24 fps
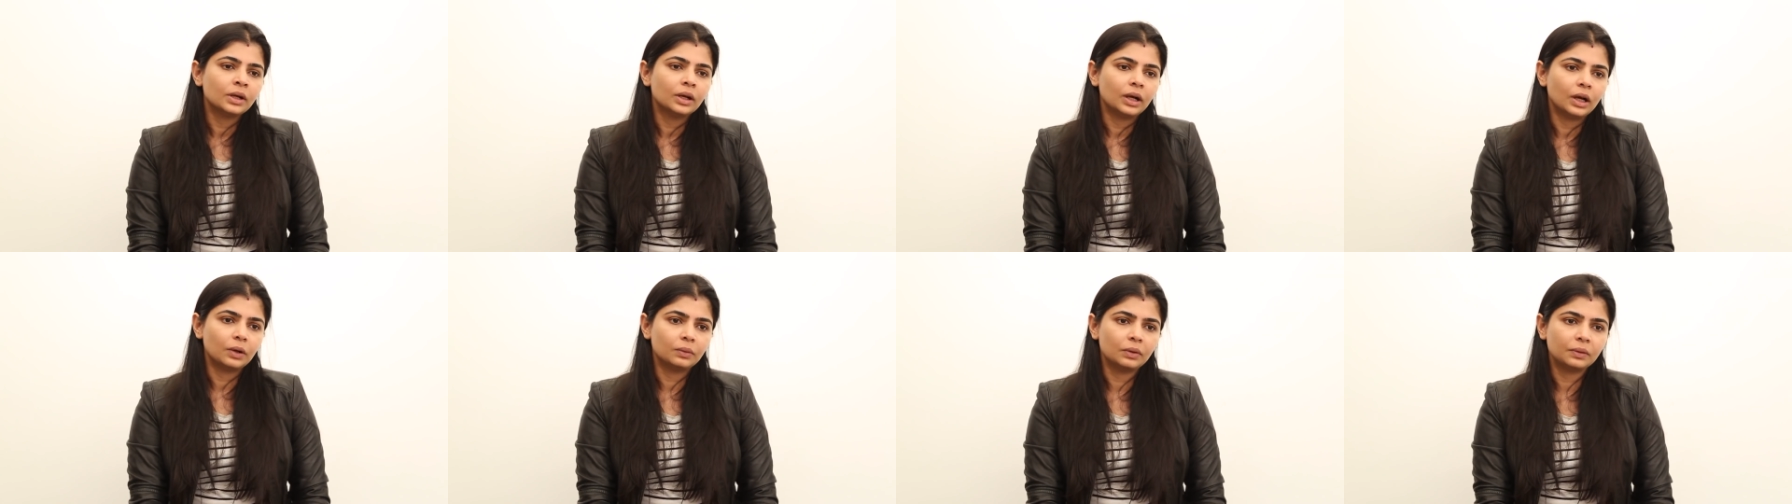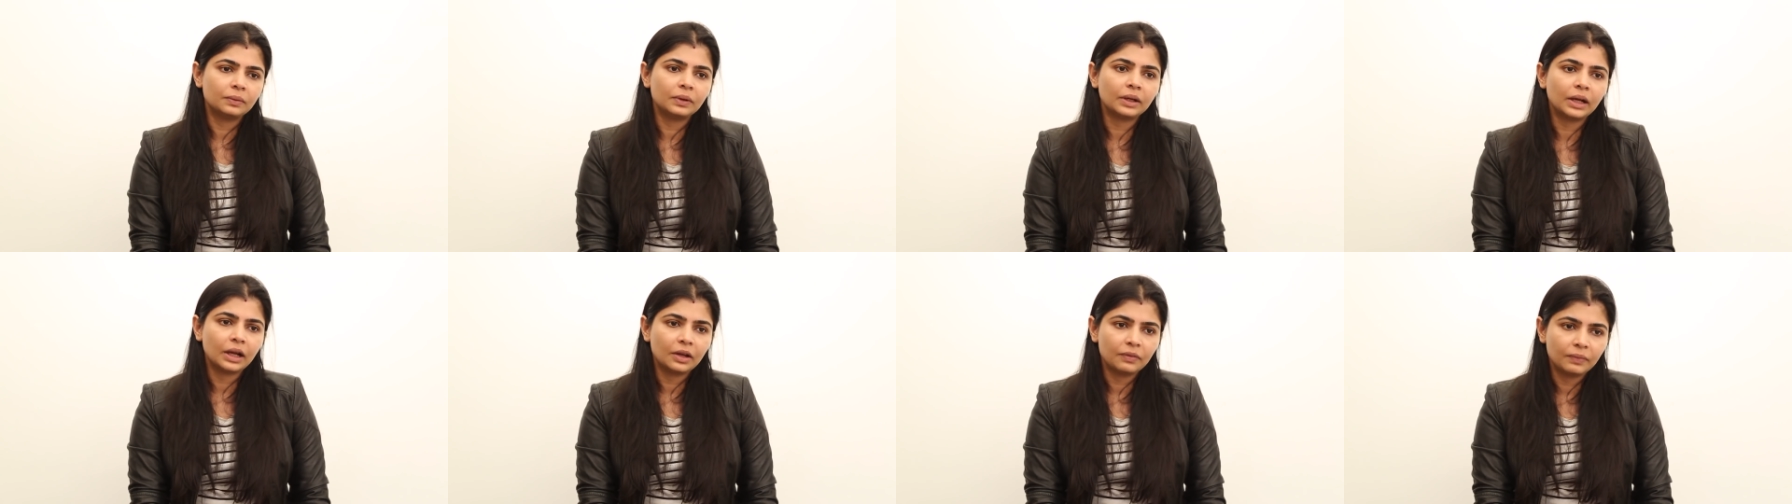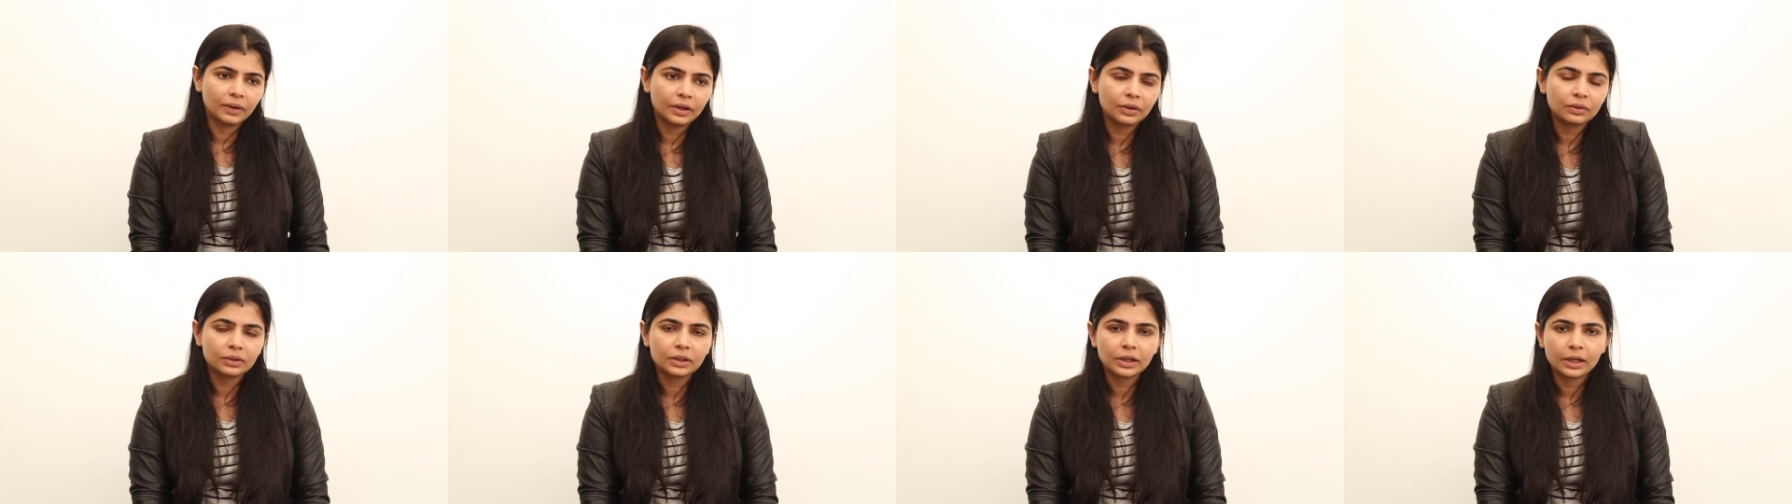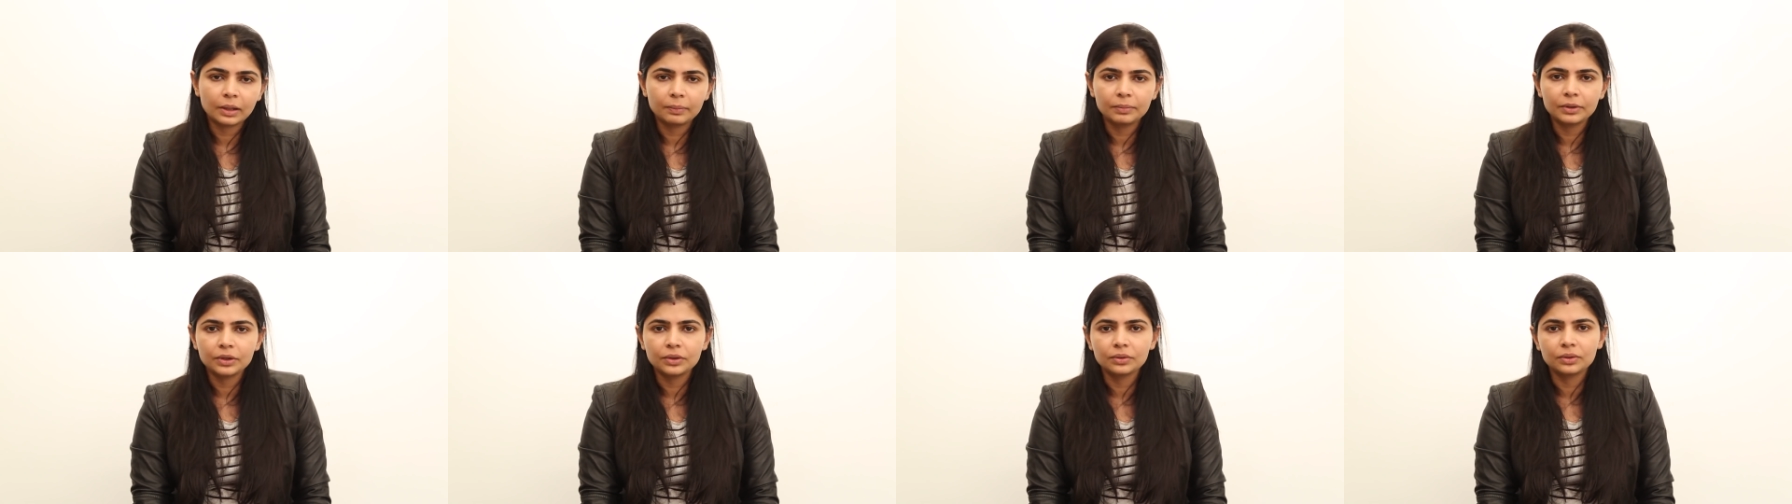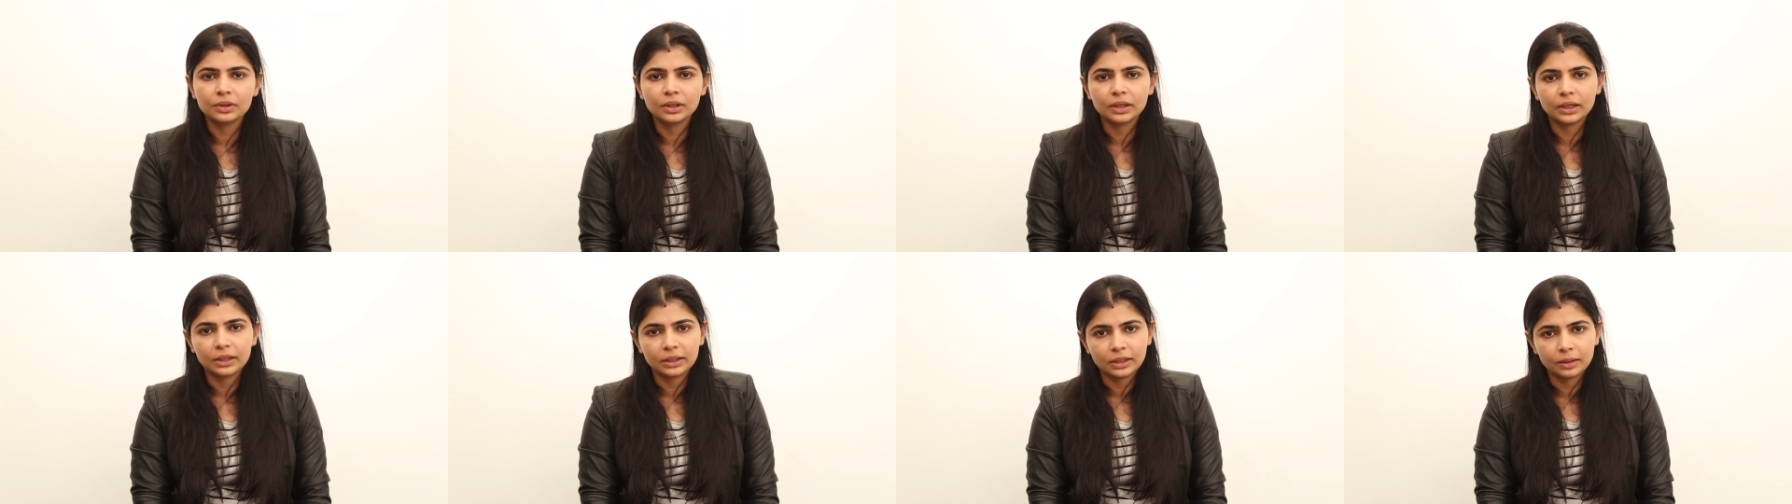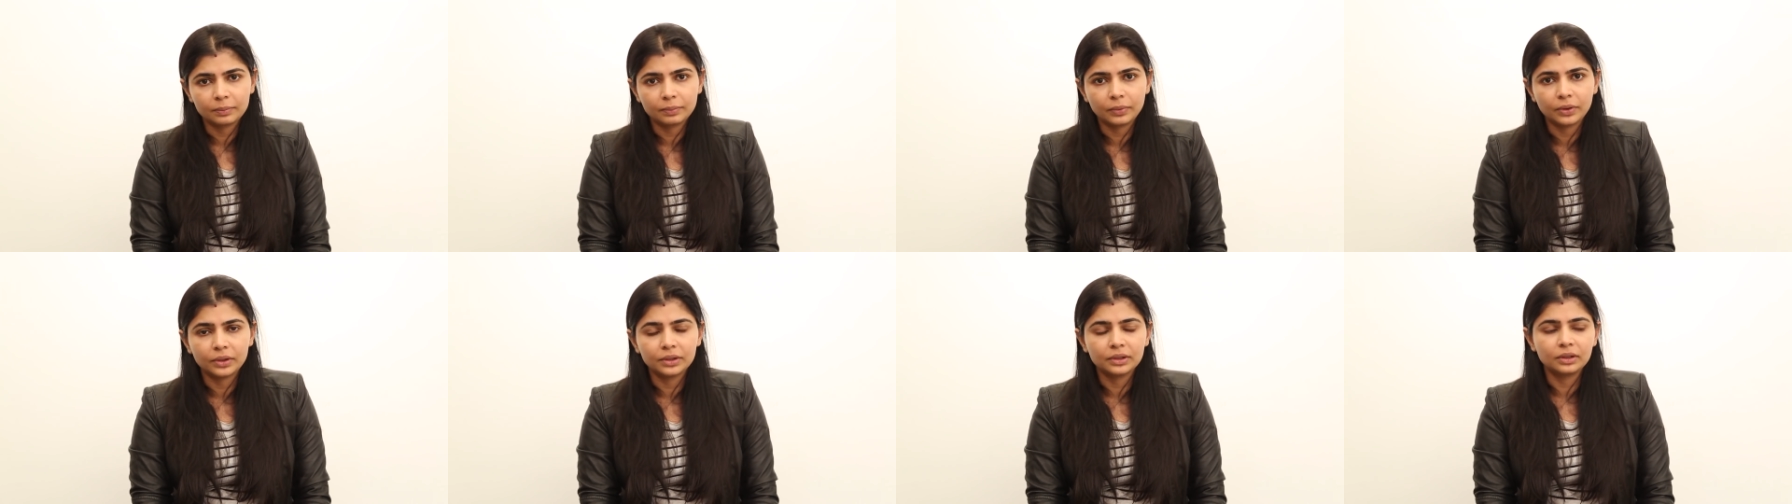However, I went to the dubbing union at
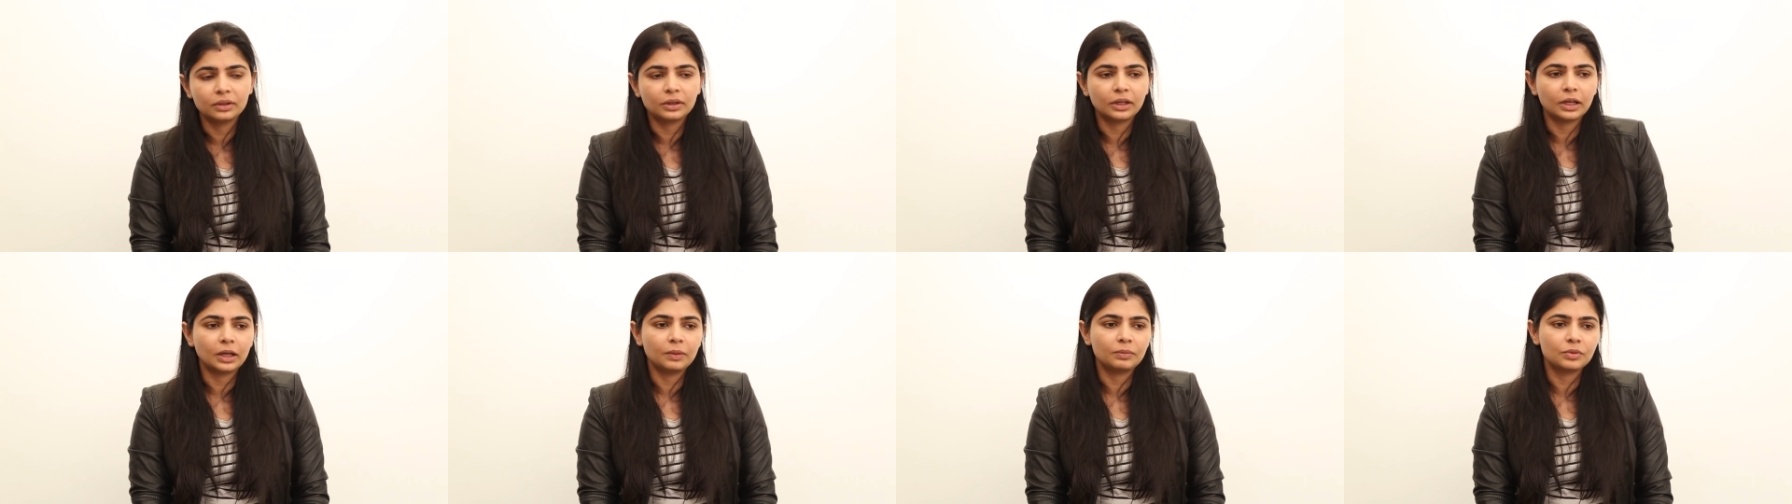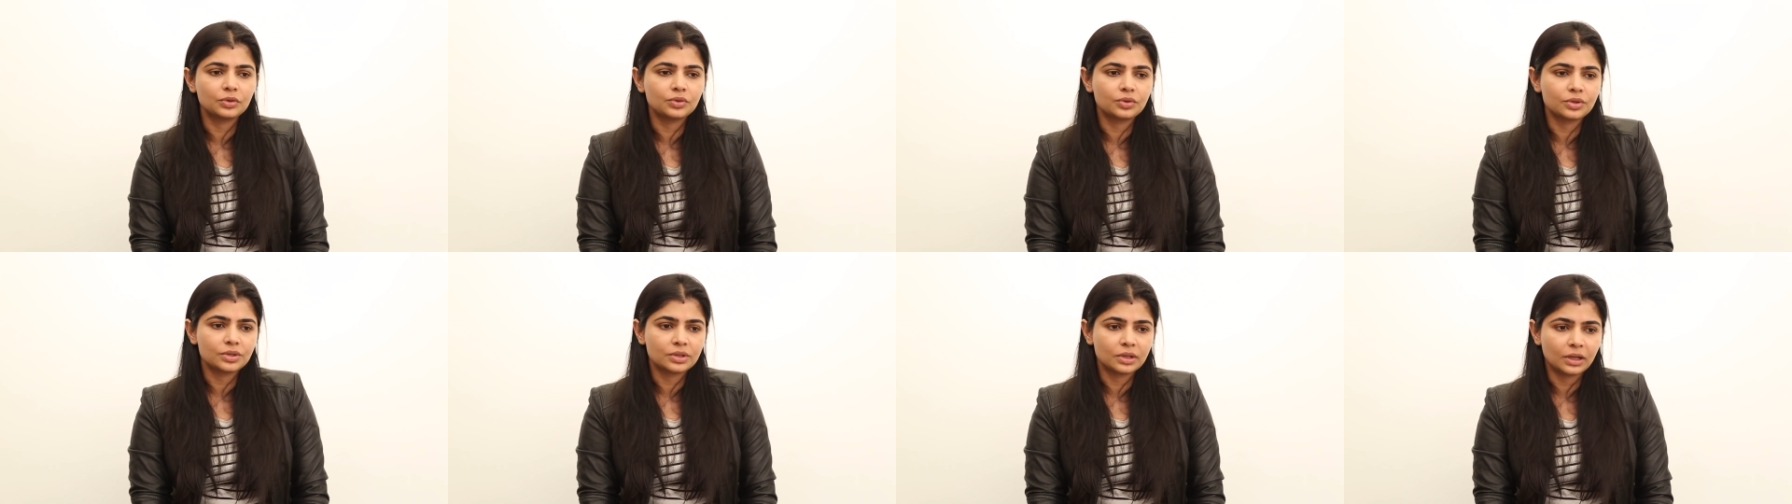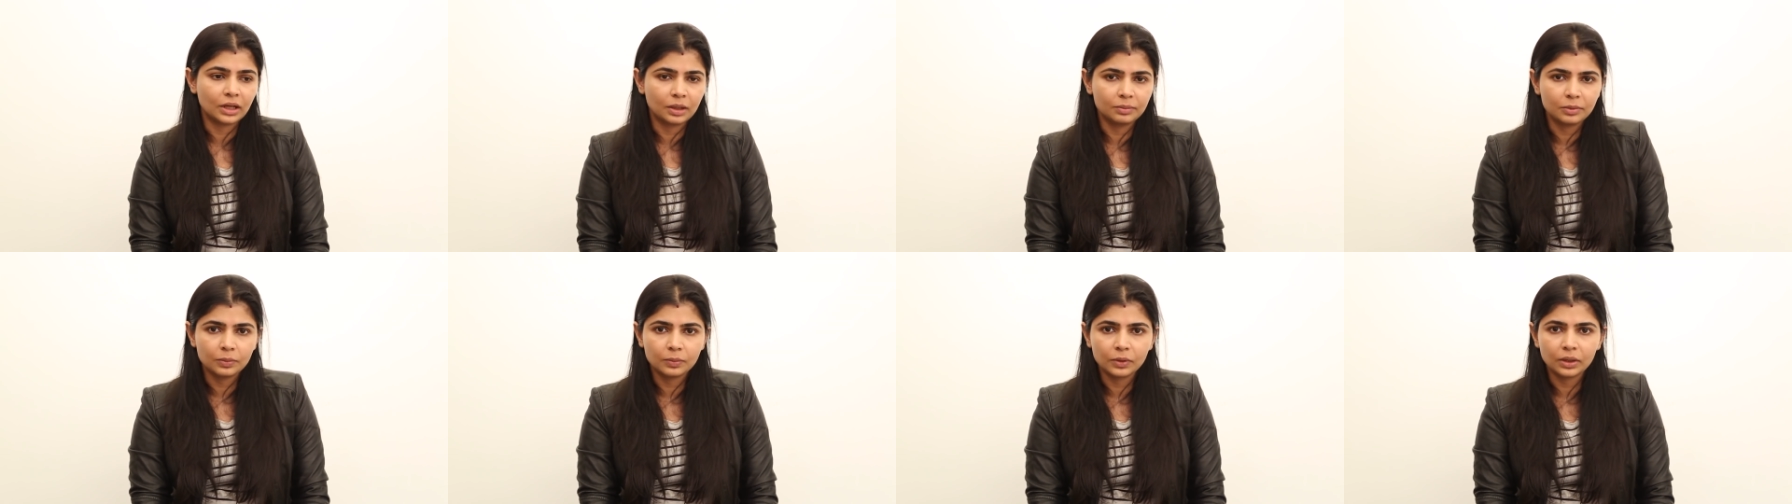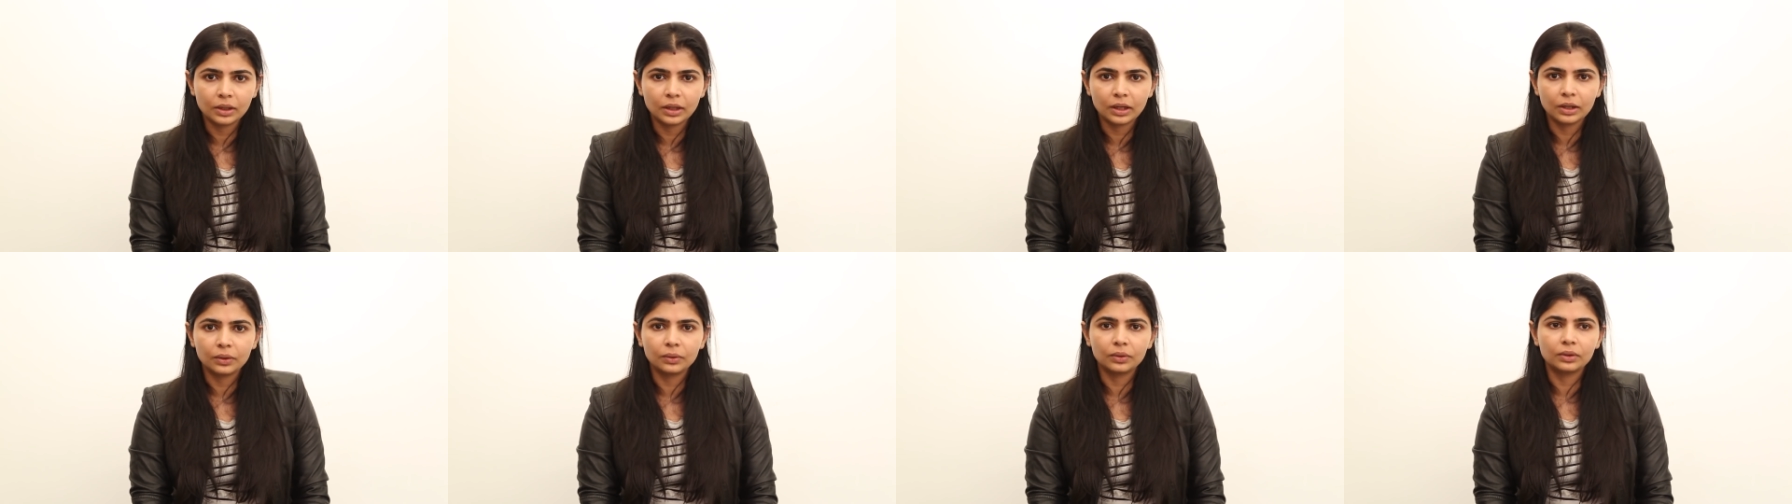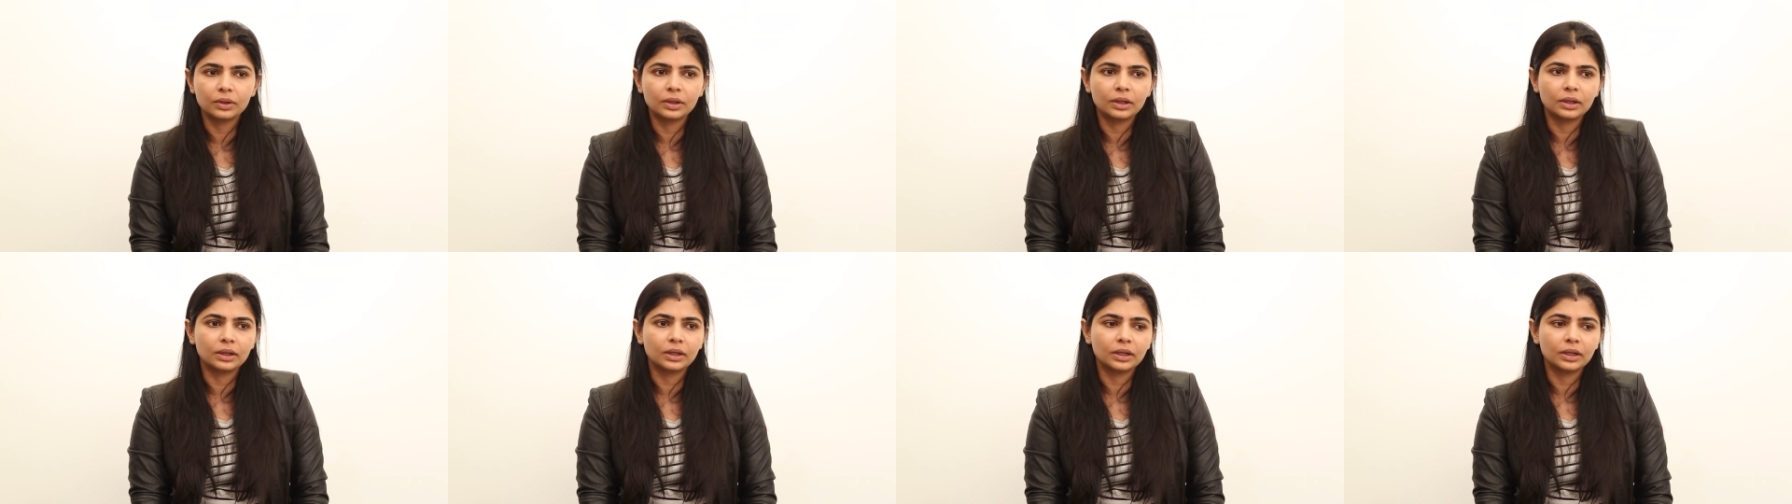that point in time, which was in Habibullah Road.